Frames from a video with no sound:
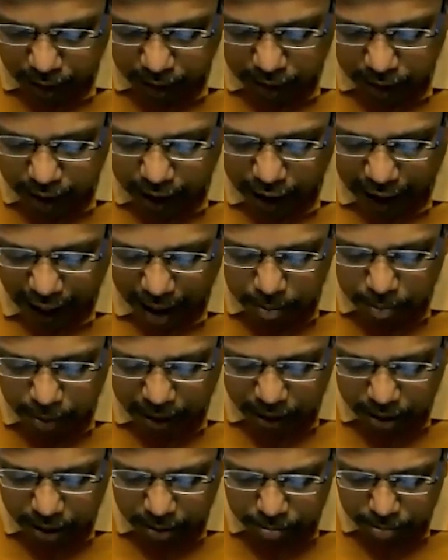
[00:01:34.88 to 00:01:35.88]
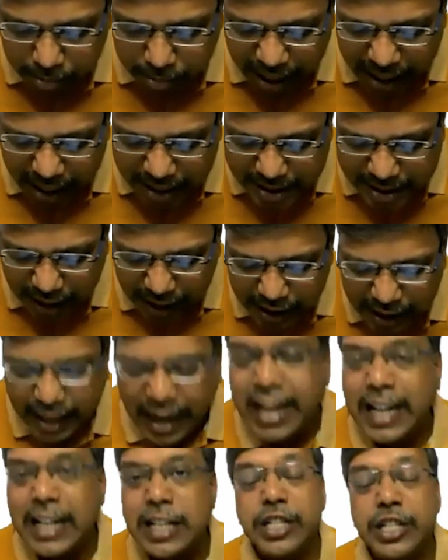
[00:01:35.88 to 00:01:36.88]
the rabbit makes
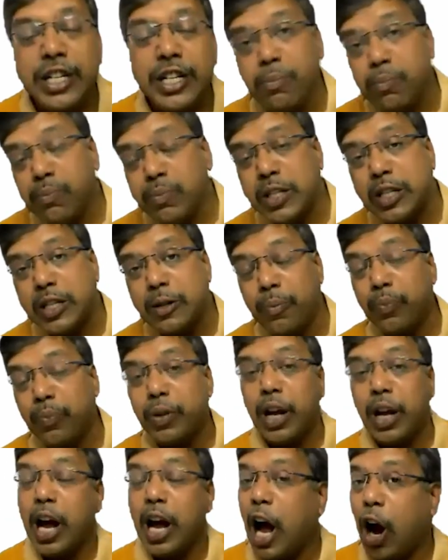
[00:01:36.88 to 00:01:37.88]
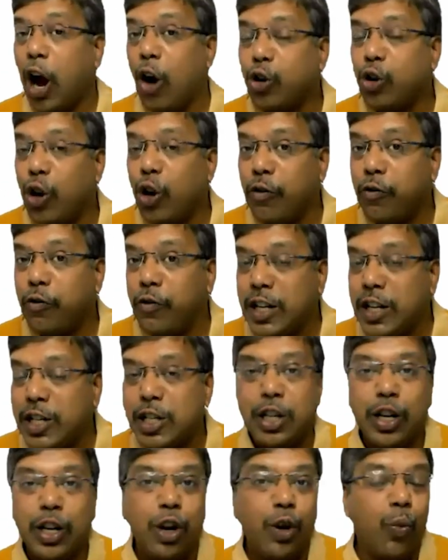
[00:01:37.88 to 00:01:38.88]
9 jumps, out of
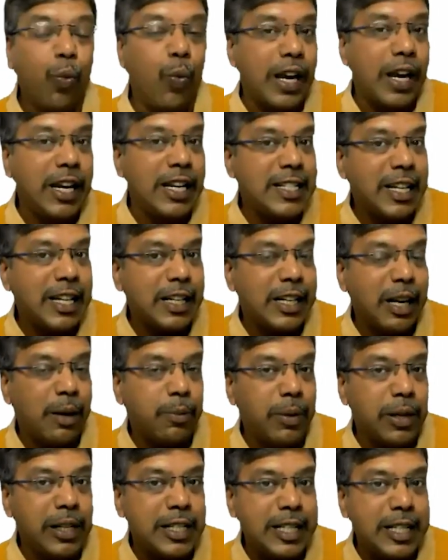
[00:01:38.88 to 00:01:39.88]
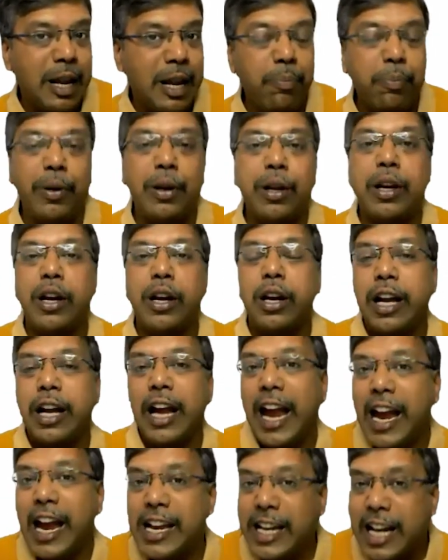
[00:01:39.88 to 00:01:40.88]
which one is a double step,
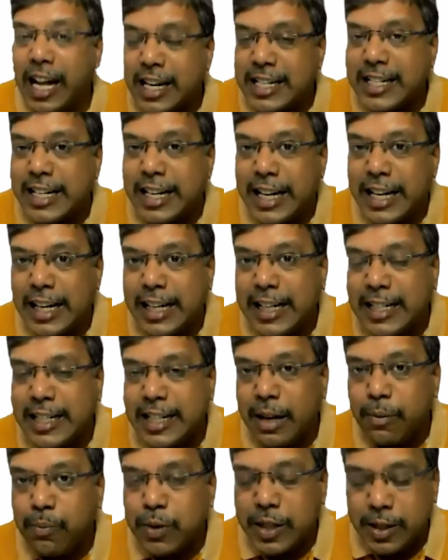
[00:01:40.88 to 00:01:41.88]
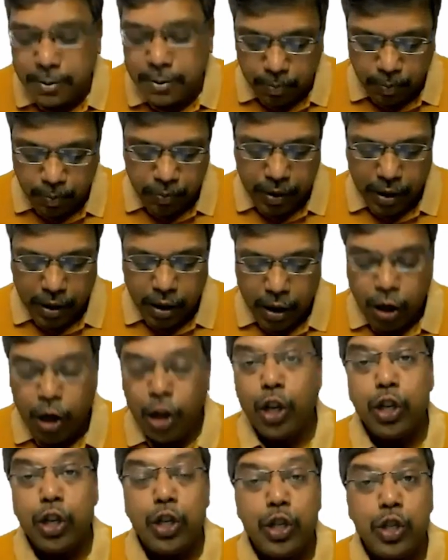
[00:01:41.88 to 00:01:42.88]
8 are single steps.
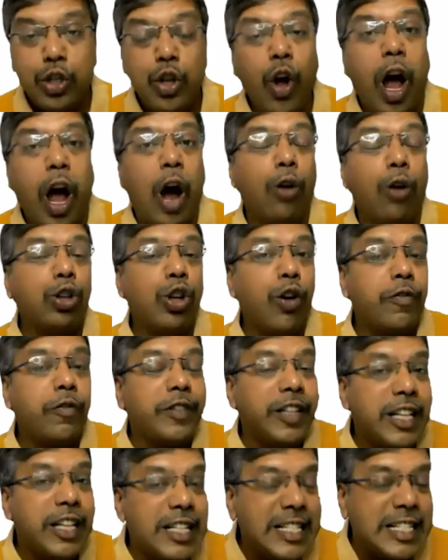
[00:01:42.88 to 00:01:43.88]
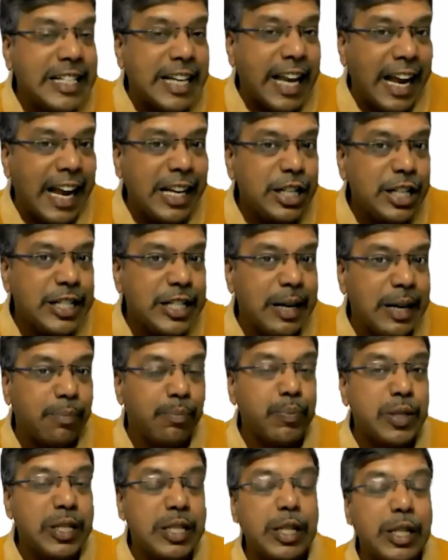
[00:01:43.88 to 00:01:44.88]
So out of these 9
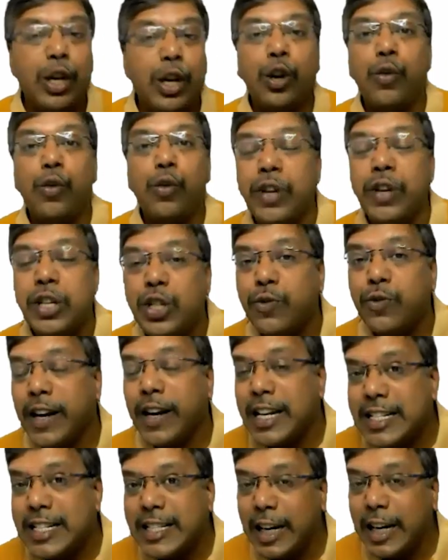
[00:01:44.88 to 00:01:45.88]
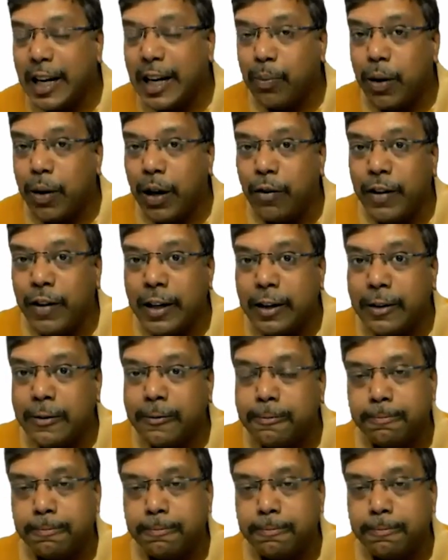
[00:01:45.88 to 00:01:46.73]
jumps, which one is the double one?